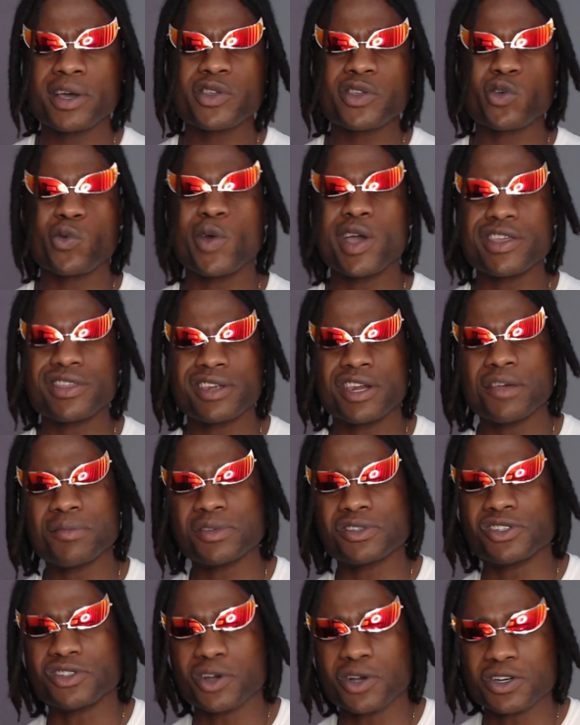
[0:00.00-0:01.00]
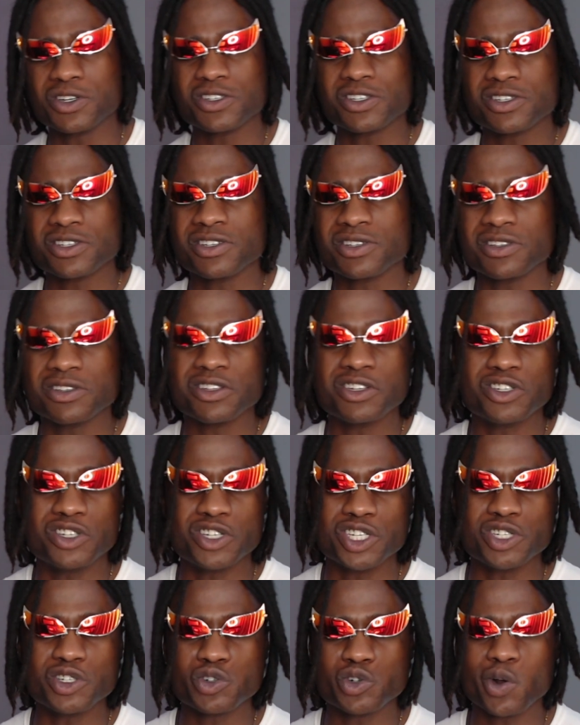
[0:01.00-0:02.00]
the way, the name is Darzus. This is the
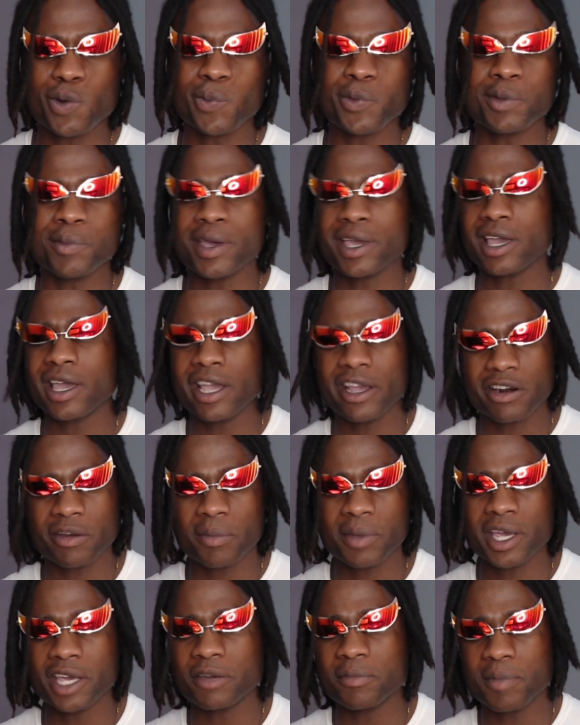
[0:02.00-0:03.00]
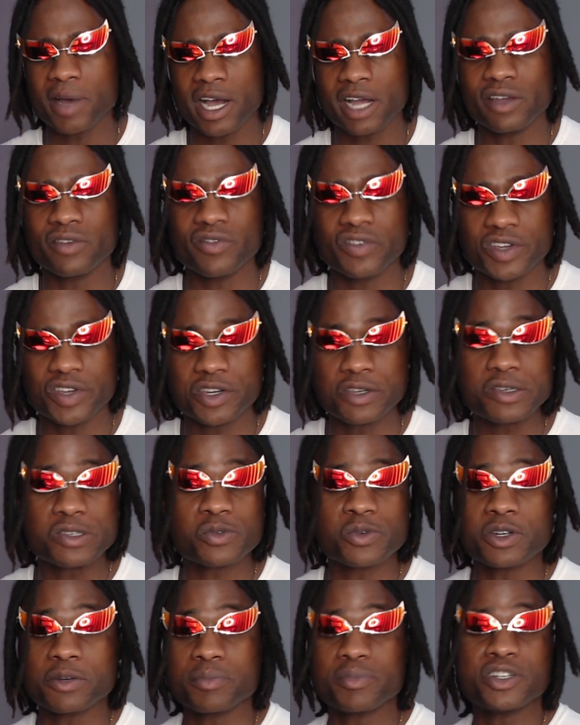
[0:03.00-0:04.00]
D-Trope. We make anime and manga videos.
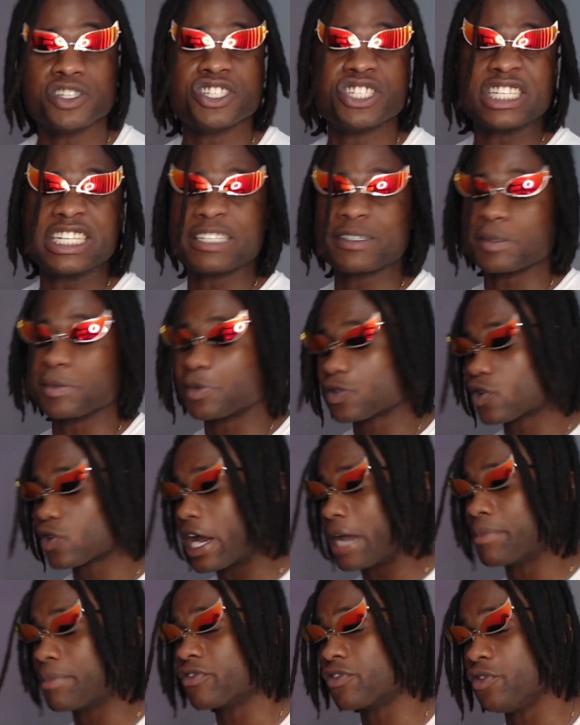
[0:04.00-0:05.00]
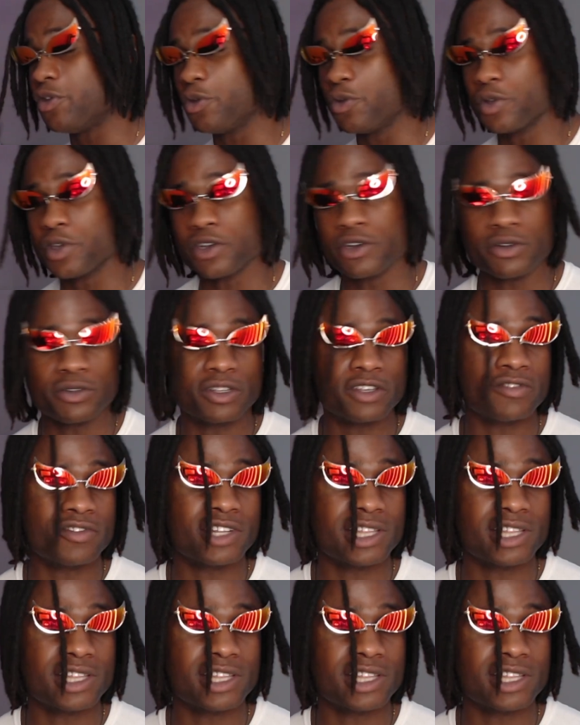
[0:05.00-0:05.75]
Would appreciate a subscribe if you're new here. Leave a